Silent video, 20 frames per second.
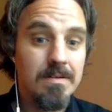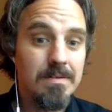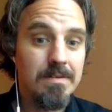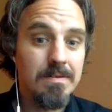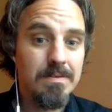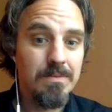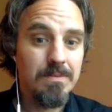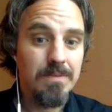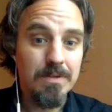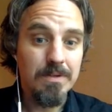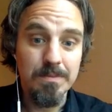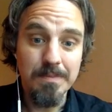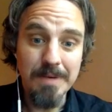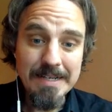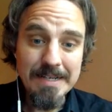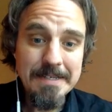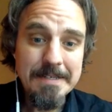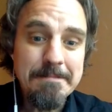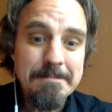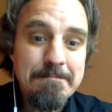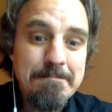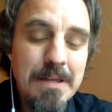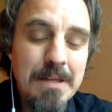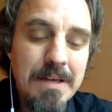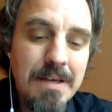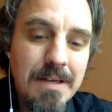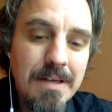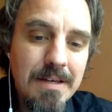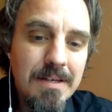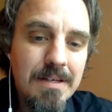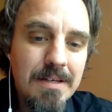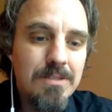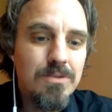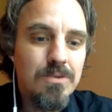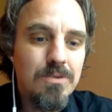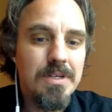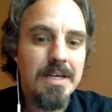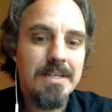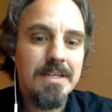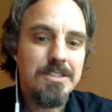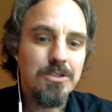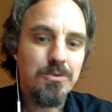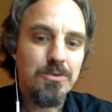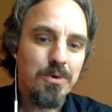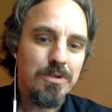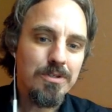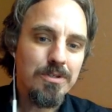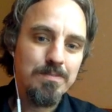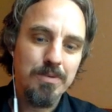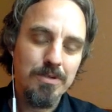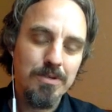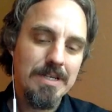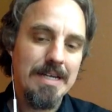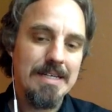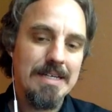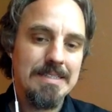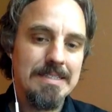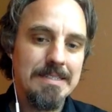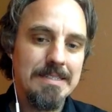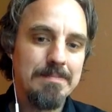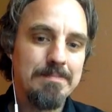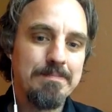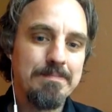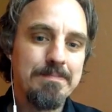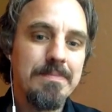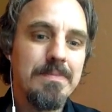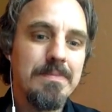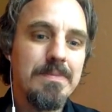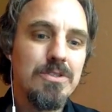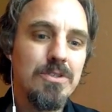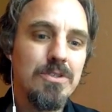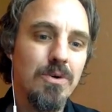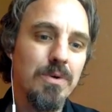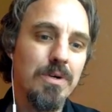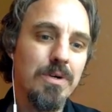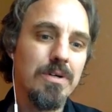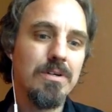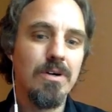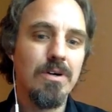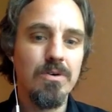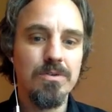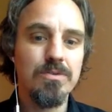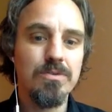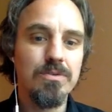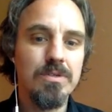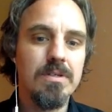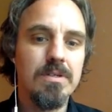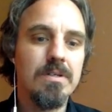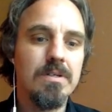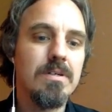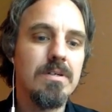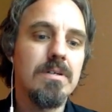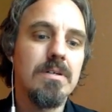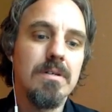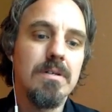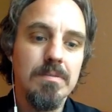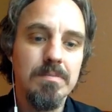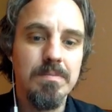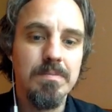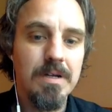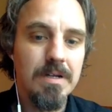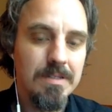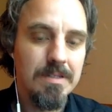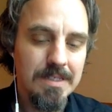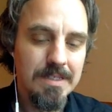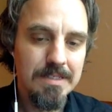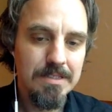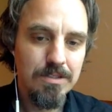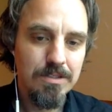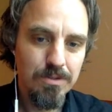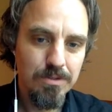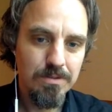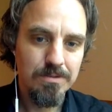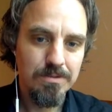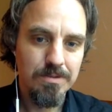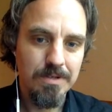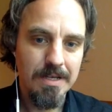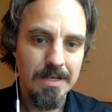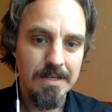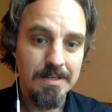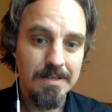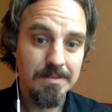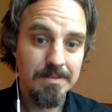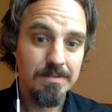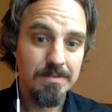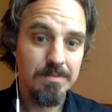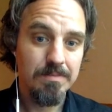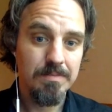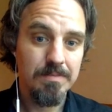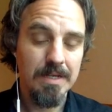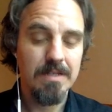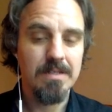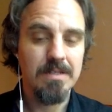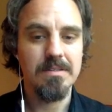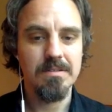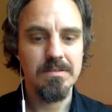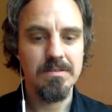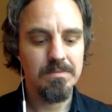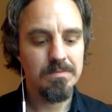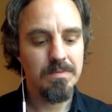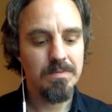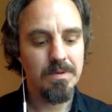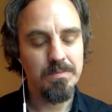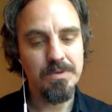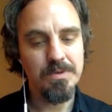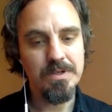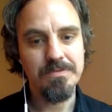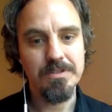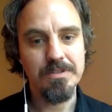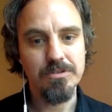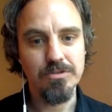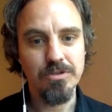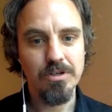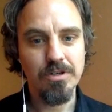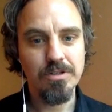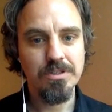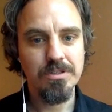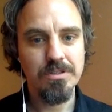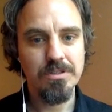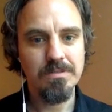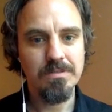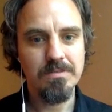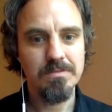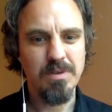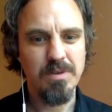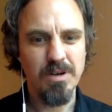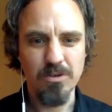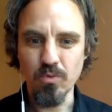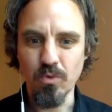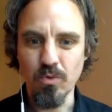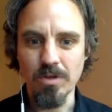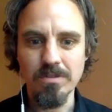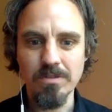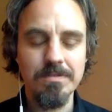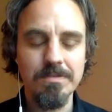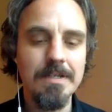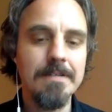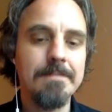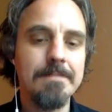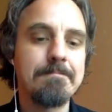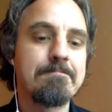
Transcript: Welcome back to the Ancient World podcast. So we're going to go through the Paradiso today, make a brief introduction, part one of it.